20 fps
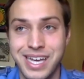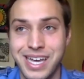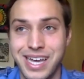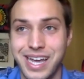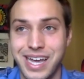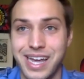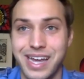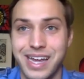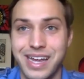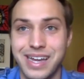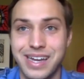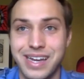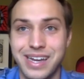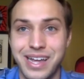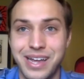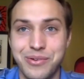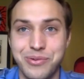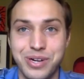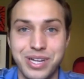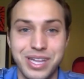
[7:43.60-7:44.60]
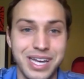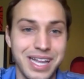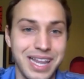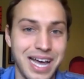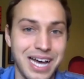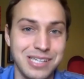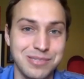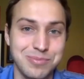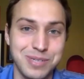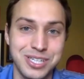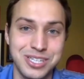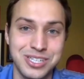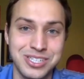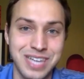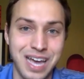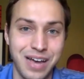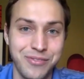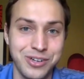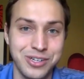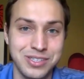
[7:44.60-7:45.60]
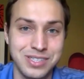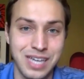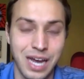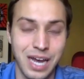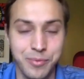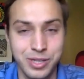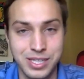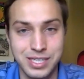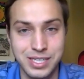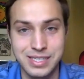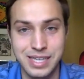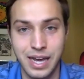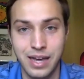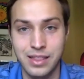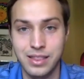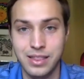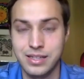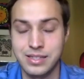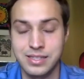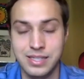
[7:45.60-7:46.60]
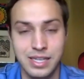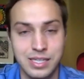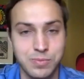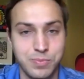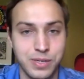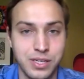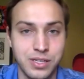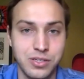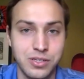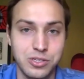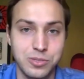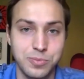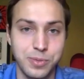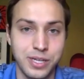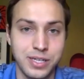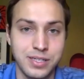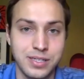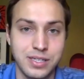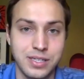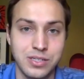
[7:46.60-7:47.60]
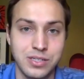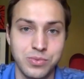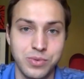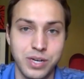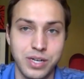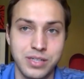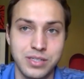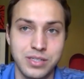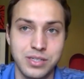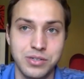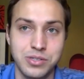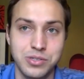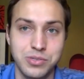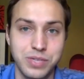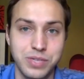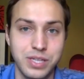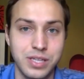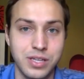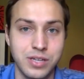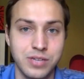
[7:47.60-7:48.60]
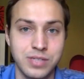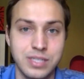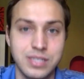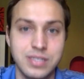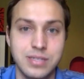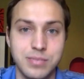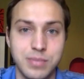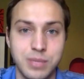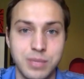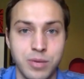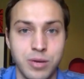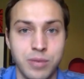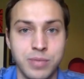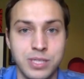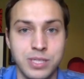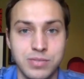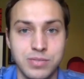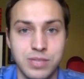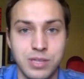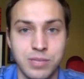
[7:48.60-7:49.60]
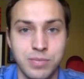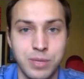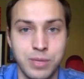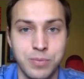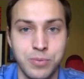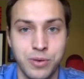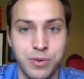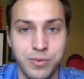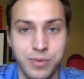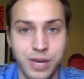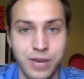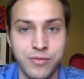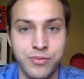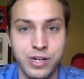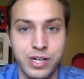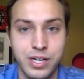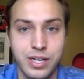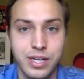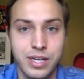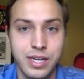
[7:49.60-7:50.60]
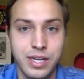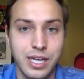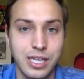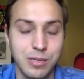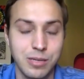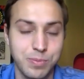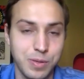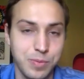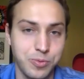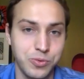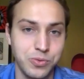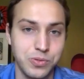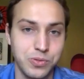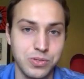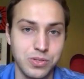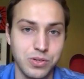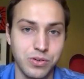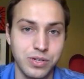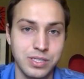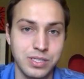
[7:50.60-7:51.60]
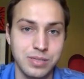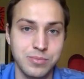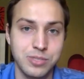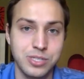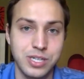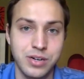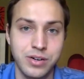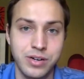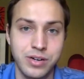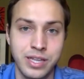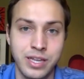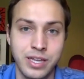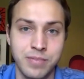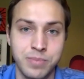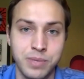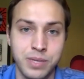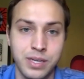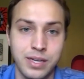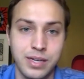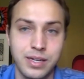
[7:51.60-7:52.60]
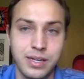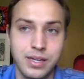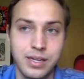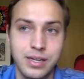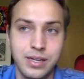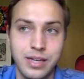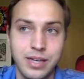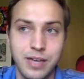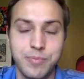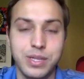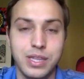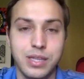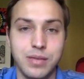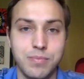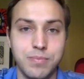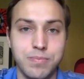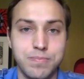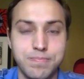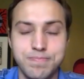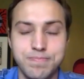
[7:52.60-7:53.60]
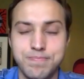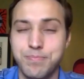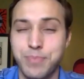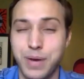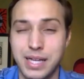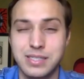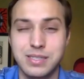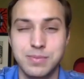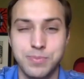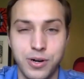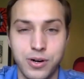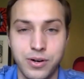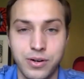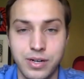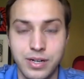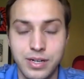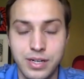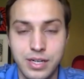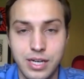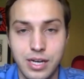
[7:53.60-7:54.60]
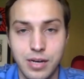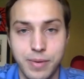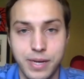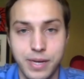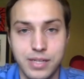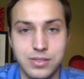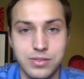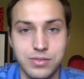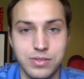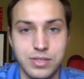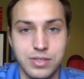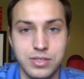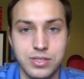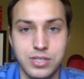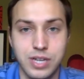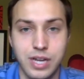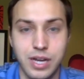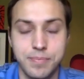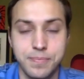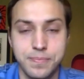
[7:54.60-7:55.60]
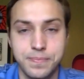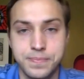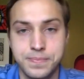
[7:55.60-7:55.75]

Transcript: and and really allows me to just have a good time with these athletes. That's been a huge blessing as well. So it's really those intimate moments with the people I'm covering and the people whose stories I'm sharing that have been have been the best part about doing this job?